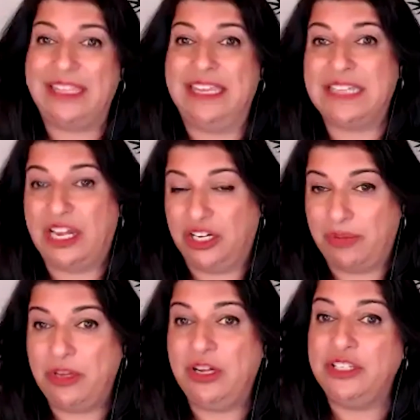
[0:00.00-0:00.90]
the entire
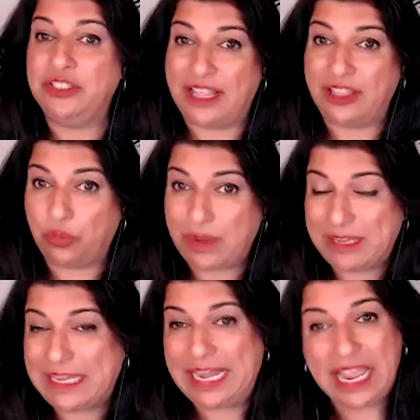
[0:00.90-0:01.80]
community so that the
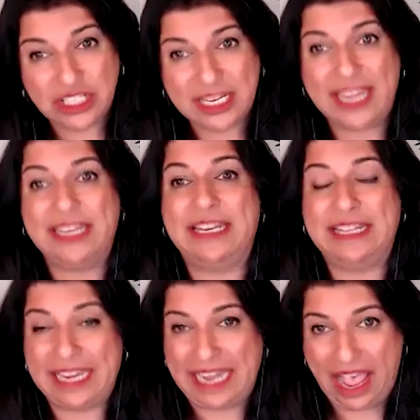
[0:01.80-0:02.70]
women get educated and
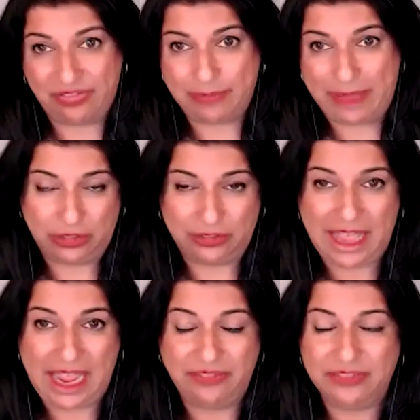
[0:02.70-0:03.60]
can have a better
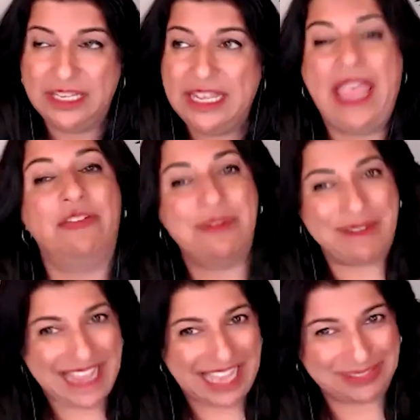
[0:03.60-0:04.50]
life.
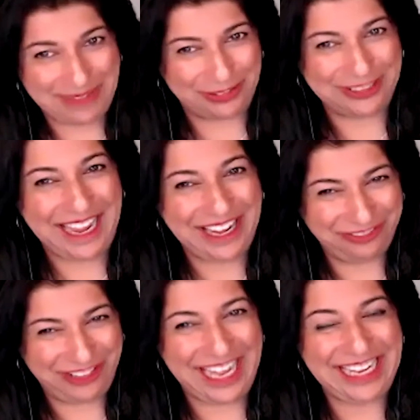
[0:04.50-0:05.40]
Everybody has a better life,
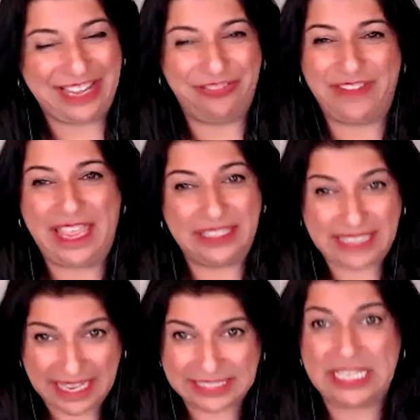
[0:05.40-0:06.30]
right? If
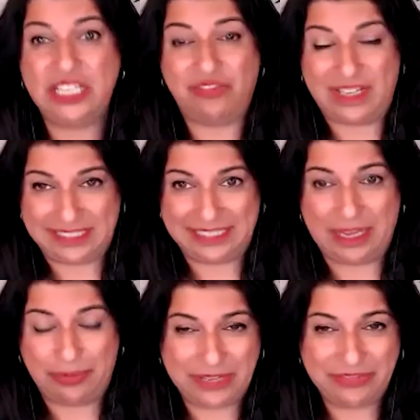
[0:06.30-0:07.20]
as each of us is
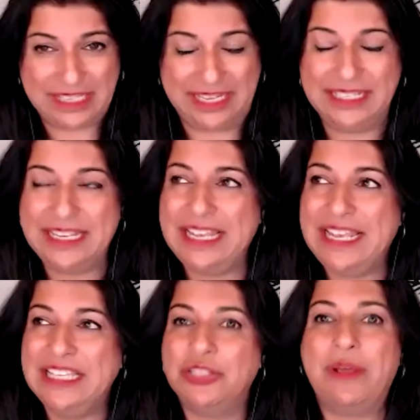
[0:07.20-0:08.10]
uplifted.
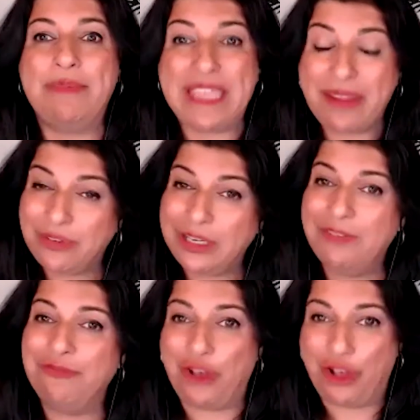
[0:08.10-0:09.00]
So, I became very
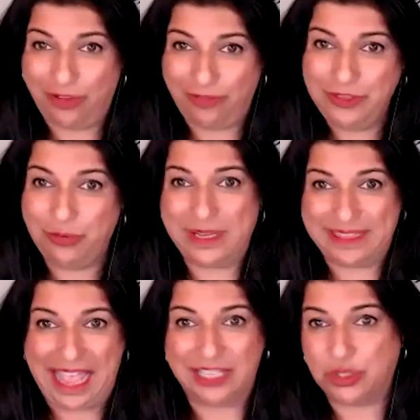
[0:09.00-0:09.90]
involved with
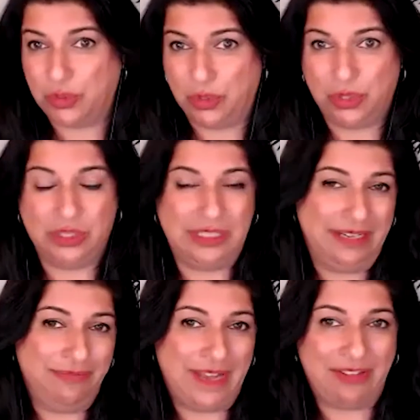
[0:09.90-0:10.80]
that school
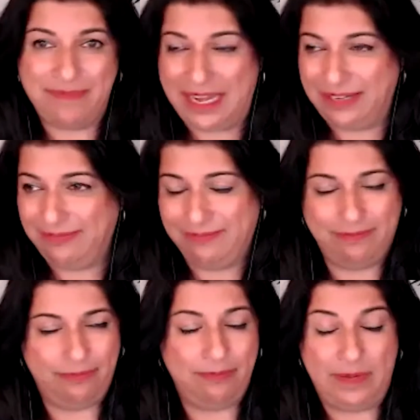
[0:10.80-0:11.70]
and have made
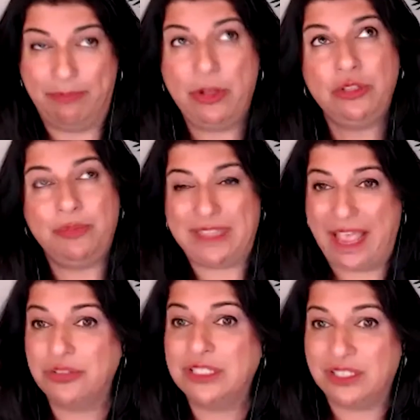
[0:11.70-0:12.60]
I mean, multiple
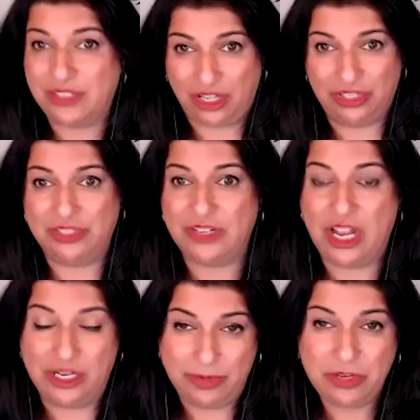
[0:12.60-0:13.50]
thousands of dollars of
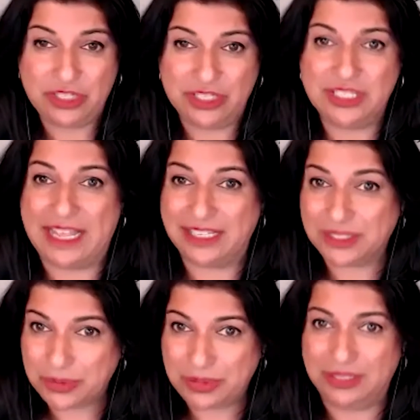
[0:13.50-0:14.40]
contribution to that mm.
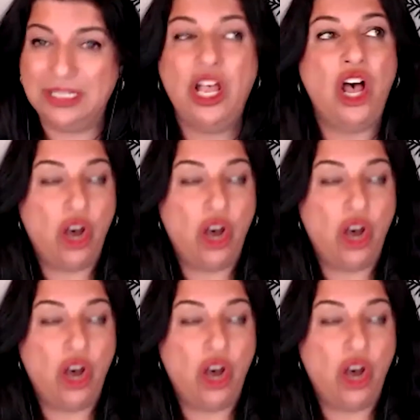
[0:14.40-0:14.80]
school mm.